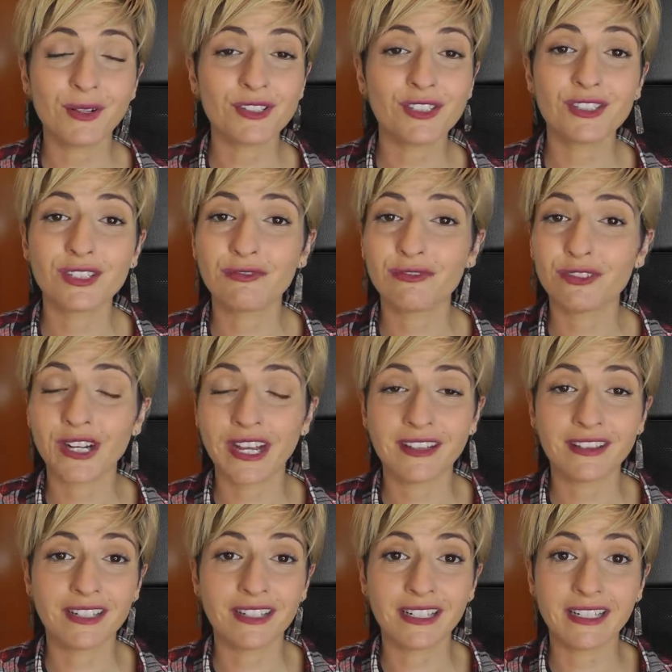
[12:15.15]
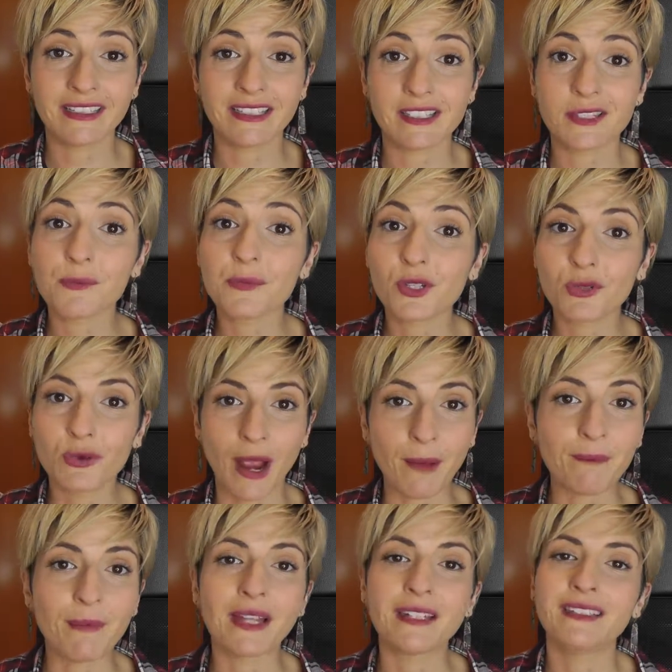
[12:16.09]
Also, don't forget to click the
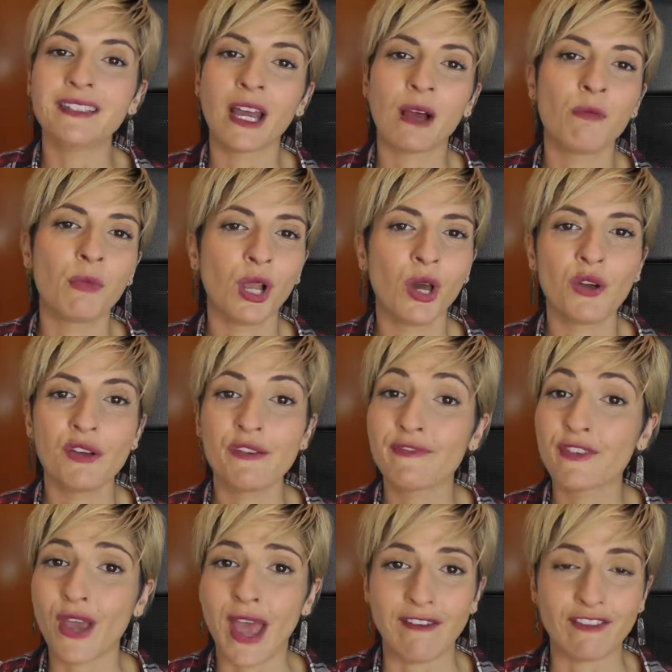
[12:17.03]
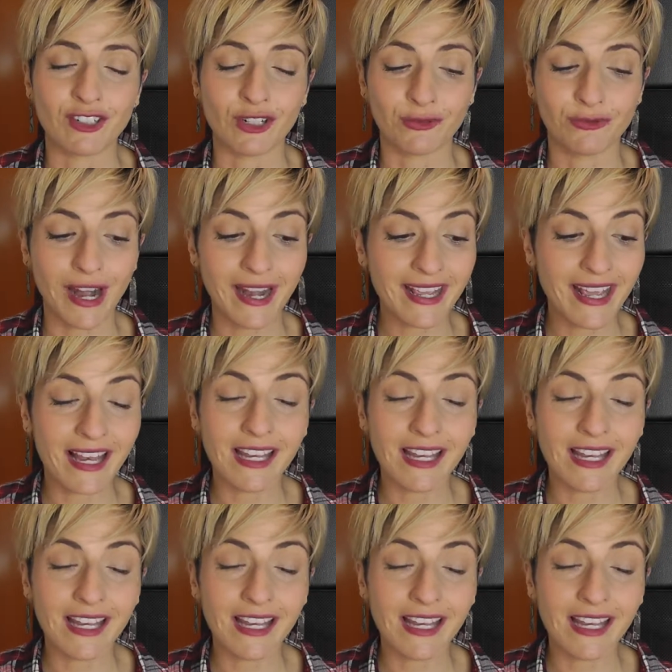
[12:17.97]
subscribe button down below if you haven't already,